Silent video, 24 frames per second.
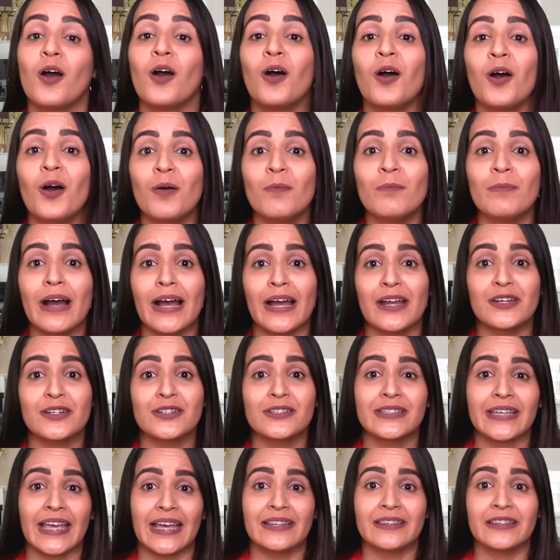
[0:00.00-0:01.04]
Home
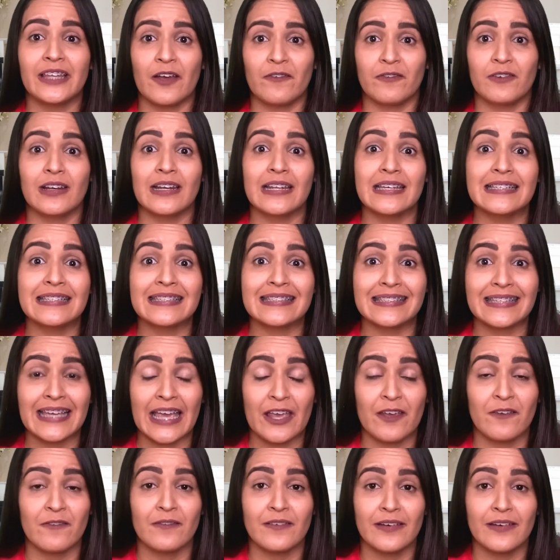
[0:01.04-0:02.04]
buyers can definitely save